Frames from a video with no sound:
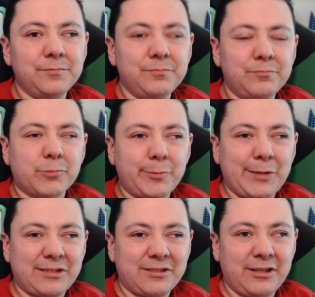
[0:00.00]

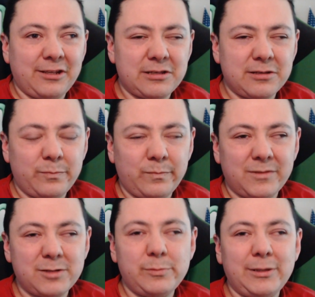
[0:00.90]
propensity
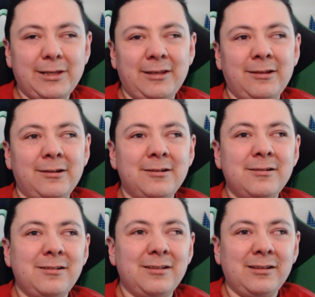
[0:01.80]
to be
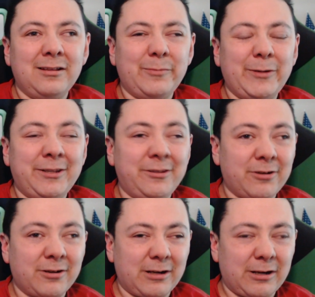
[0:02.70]
a little bit
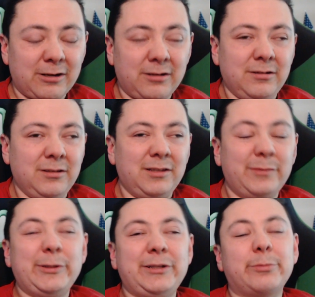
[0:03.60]
darker, a little
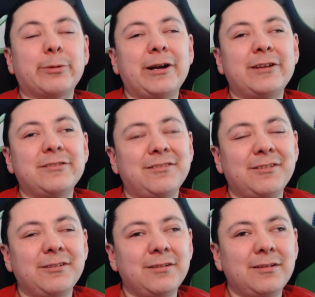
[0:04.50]
bit depressed,